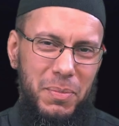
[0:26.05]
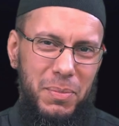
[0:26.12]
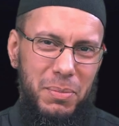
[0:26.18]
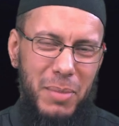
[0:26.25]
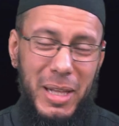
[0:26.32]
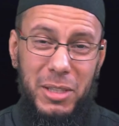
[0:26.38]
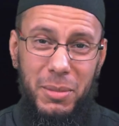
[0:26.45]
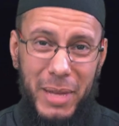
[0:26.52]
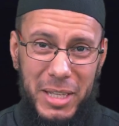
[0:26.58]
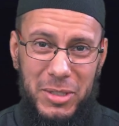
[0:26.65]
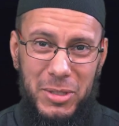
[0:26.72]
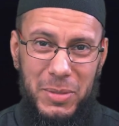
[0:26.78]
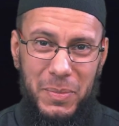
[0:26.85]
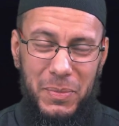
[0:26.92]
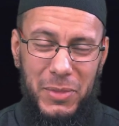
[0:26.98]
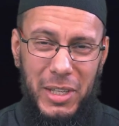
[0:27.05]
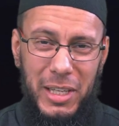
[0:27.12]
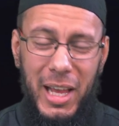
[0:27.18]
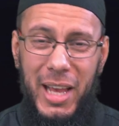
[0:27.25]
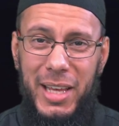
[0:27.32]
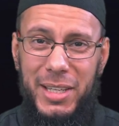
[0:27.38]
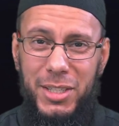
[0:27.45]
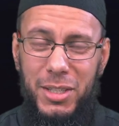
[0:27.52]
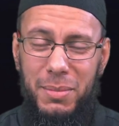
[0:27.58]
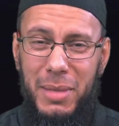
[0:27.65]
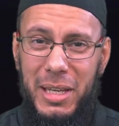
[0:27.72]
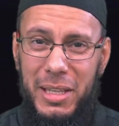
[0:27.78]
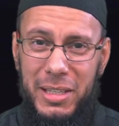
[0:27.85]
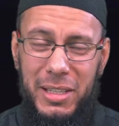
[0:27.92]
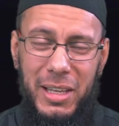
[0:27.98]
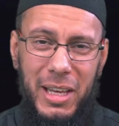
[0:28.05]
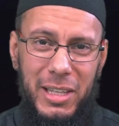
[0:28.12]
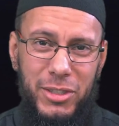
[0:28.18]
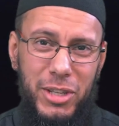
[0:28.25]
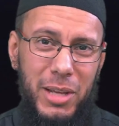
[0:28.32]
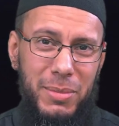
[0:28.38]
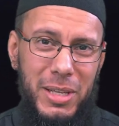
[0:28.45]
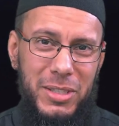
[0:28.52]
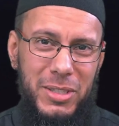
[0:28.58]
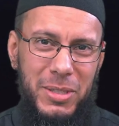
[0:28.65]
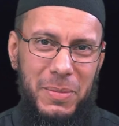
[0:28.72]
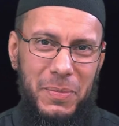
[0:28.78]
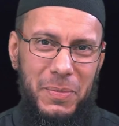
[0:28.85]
Malcolm X, Al-Hajj Malik al-Shahbaz.